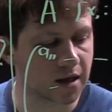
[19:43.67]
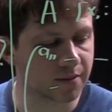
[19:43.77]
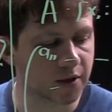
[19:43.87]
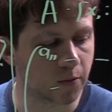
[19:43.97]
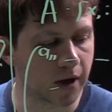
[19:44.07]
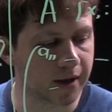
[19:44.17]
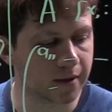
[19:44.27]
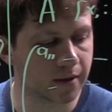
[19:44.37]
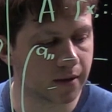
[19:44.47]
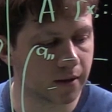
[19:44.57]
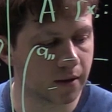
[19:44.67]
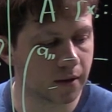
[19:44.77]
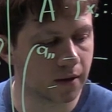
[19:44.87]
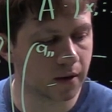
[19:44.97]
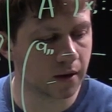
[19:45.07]
lambda y.
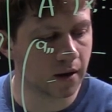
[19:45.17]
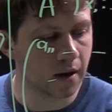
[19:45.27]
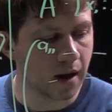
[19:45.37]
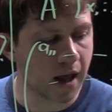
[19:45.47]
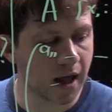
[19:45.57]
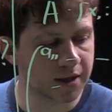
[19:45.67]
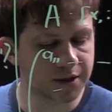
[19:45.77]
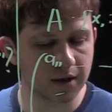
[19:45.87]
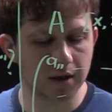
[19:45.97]
And